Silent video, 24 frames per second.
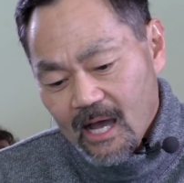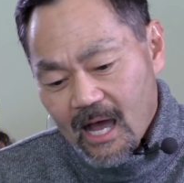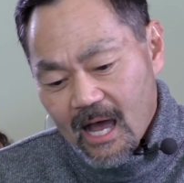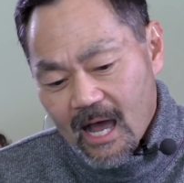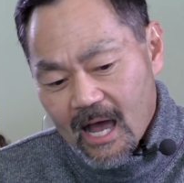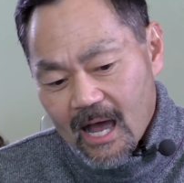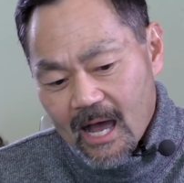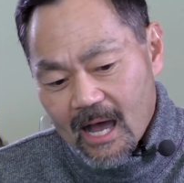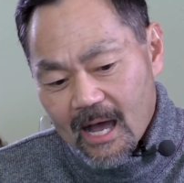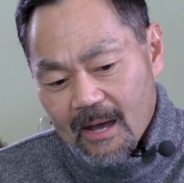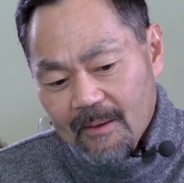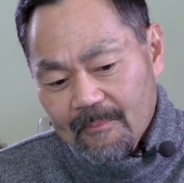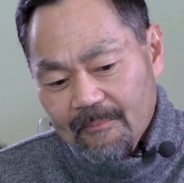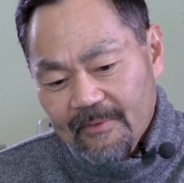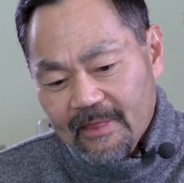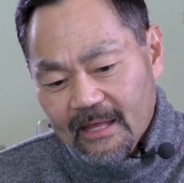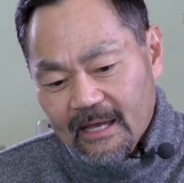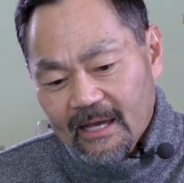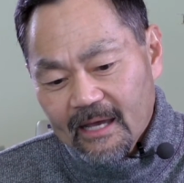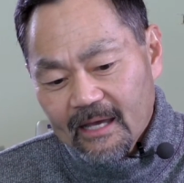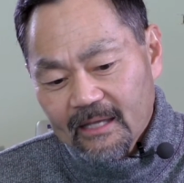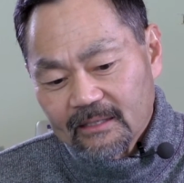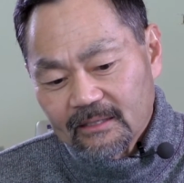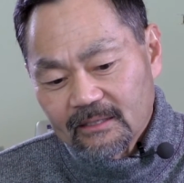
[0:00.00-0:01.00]

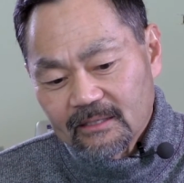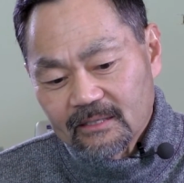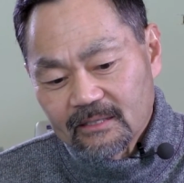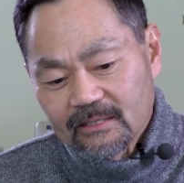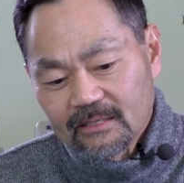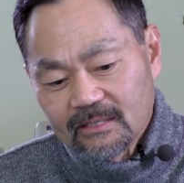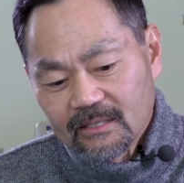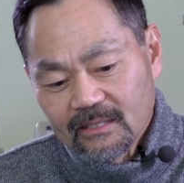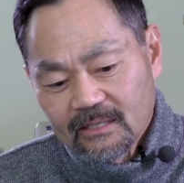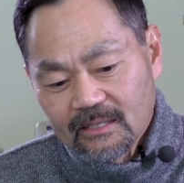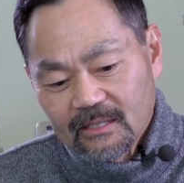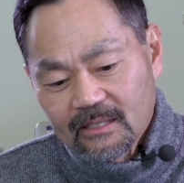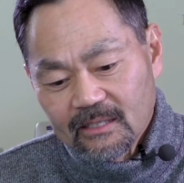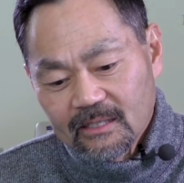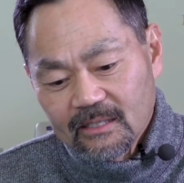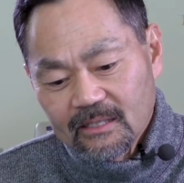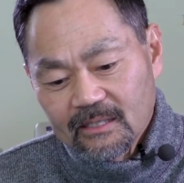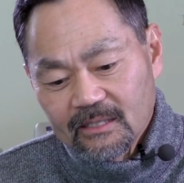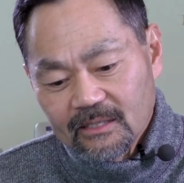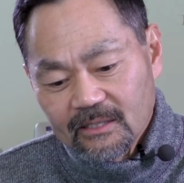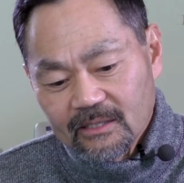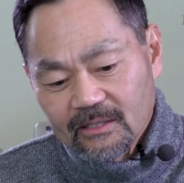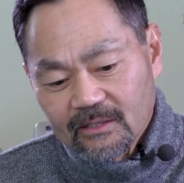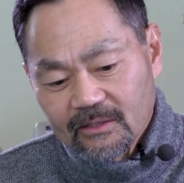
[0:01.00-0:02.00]
that
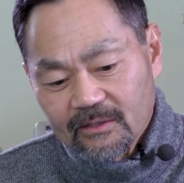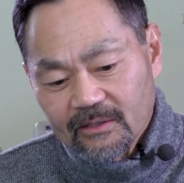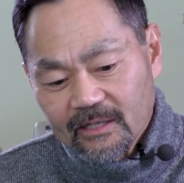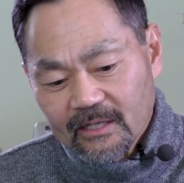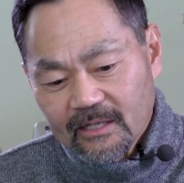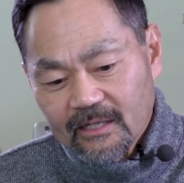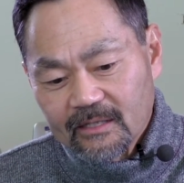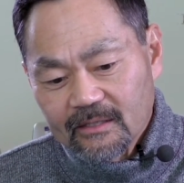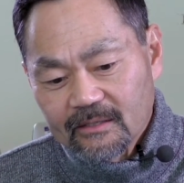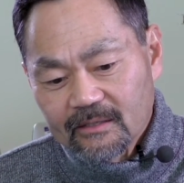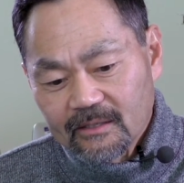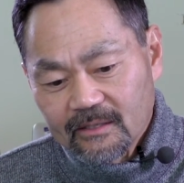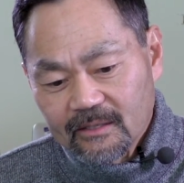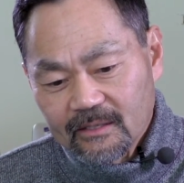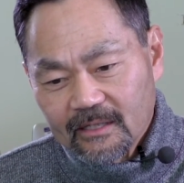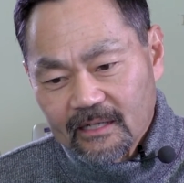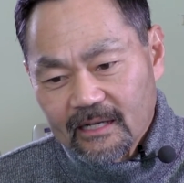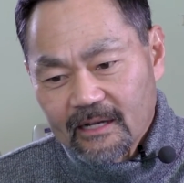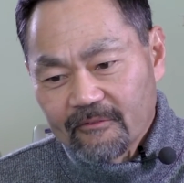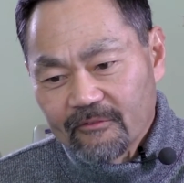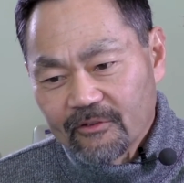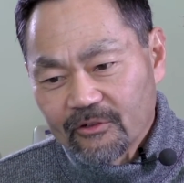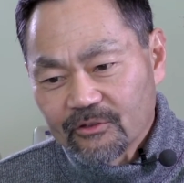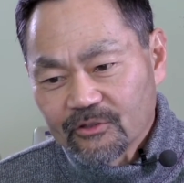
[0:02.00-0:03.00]
the
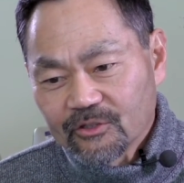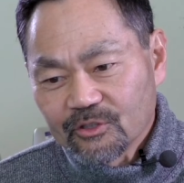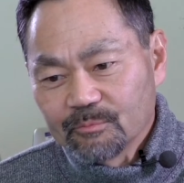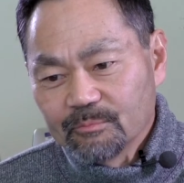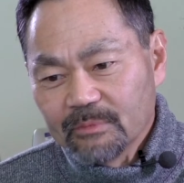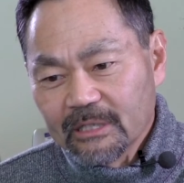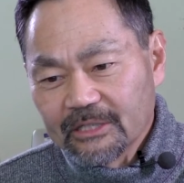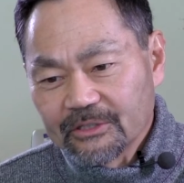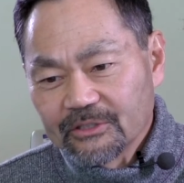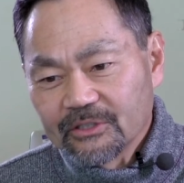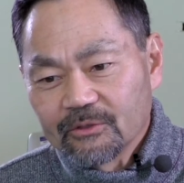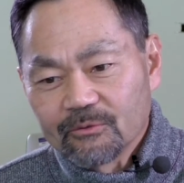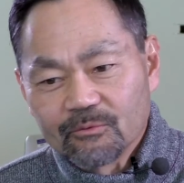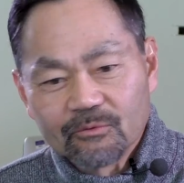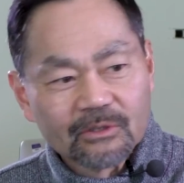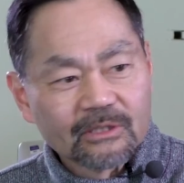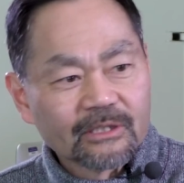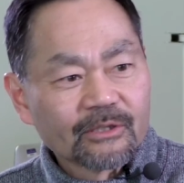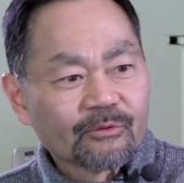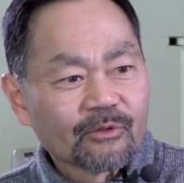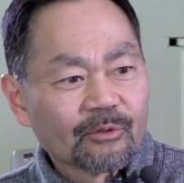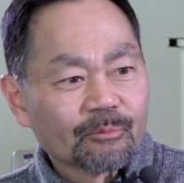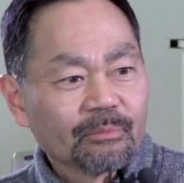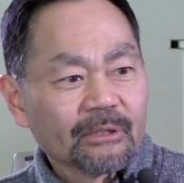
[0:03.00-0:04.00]
governor's budget
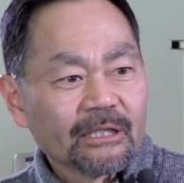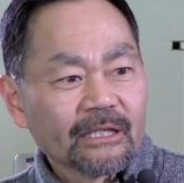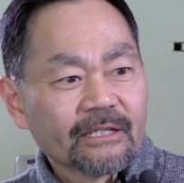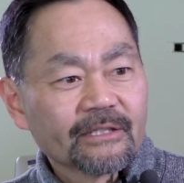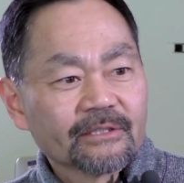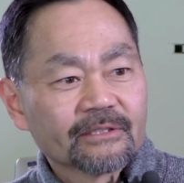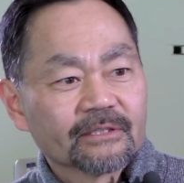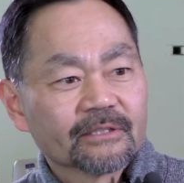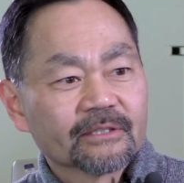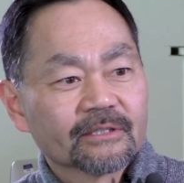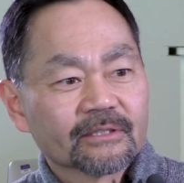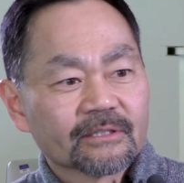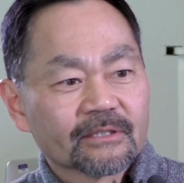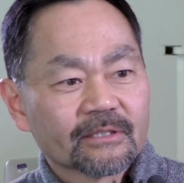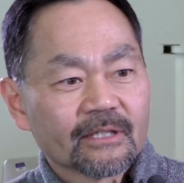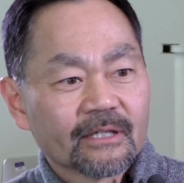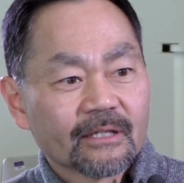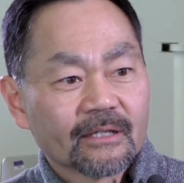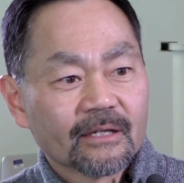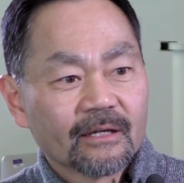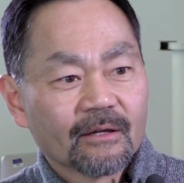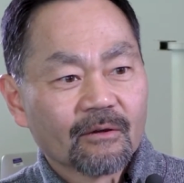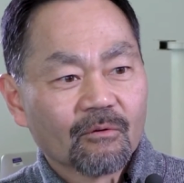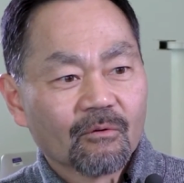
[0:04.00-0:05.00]
really replaces
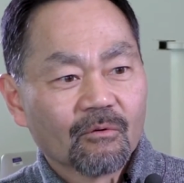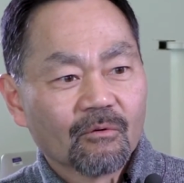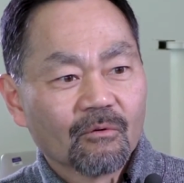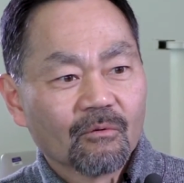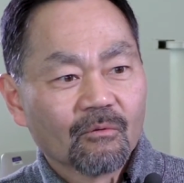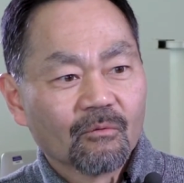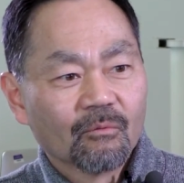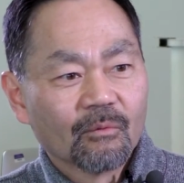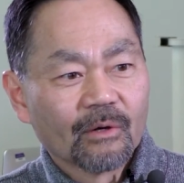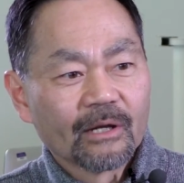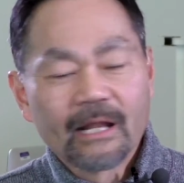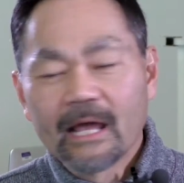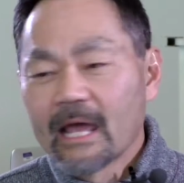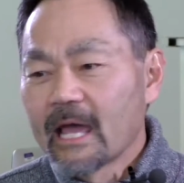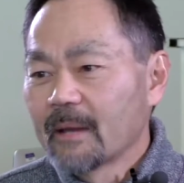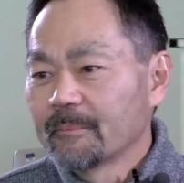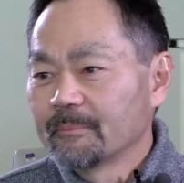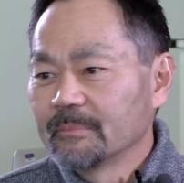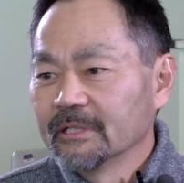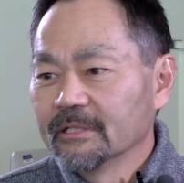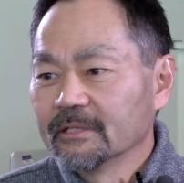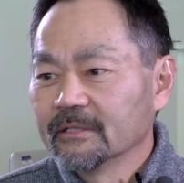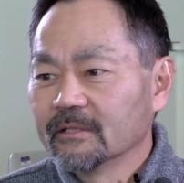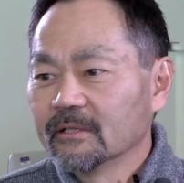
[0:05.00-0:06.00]
what
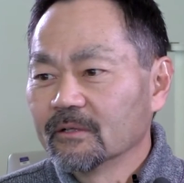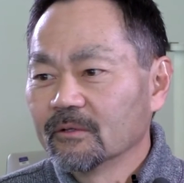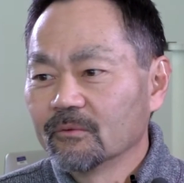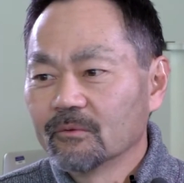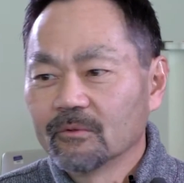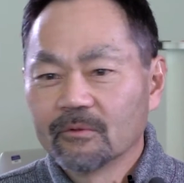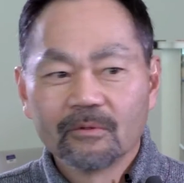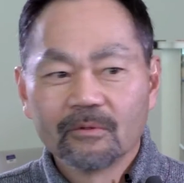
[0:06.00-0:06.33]
happened